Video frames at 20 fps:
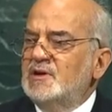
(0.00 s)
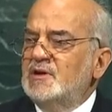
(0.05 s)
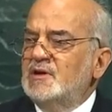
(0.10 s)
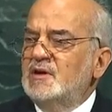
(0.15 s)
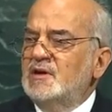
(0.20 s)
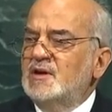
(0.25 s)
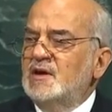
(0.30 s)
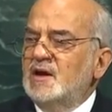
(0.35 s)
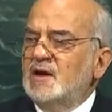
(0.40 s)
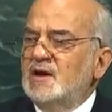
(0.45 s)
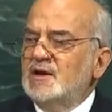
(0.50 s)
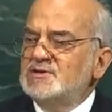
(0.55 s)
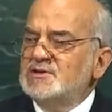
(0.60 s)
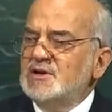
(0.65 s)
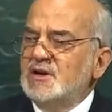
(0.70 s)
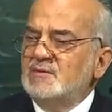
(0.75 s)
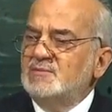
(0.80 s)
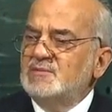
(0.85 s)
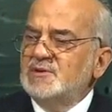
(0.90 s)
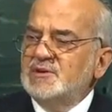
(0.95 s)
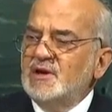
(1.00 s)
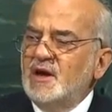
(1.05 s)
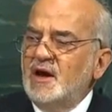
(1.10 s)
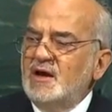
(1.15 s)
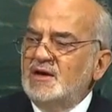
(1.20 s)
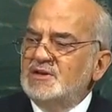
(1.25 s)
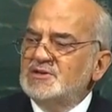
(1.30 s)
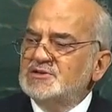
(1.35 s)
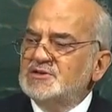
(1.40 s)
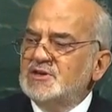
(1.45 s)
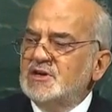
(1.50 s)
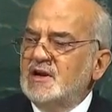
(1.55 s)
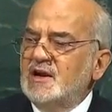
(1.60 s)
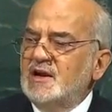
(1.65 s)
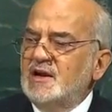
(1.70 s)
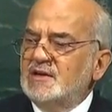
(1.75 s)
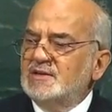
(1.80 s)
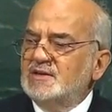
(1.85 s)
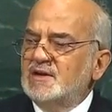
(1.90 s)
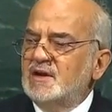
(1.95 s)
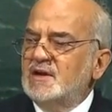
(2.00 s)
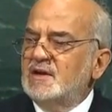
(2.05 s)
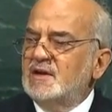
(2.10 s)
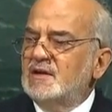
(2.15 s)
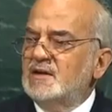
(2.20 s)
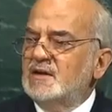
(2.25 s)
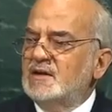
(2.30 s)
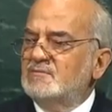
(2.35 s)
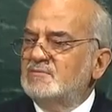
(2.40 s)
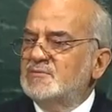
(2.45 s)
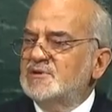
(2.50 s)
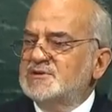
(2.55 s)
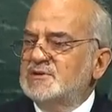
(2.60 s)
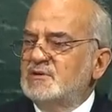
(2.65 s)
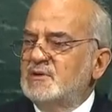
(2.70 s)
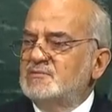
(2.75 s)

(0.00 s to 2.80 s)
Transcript: put together all of this evidence against Daesh.